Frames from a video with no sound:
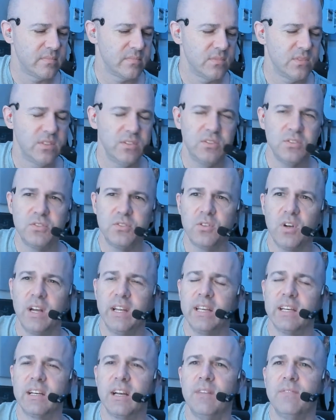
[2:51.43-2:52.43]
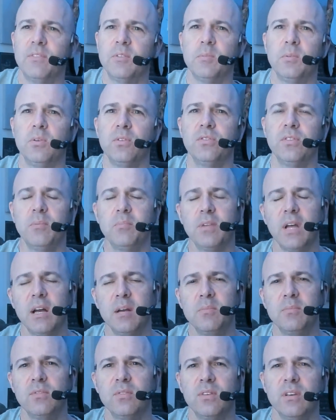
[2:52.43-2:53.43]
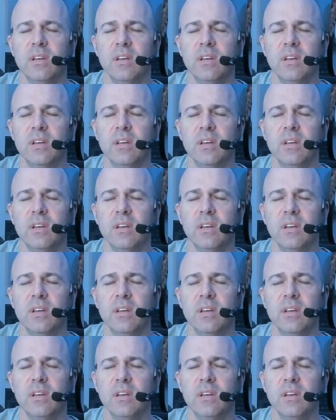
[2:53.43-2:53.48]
just try to get comfortable. Sometimes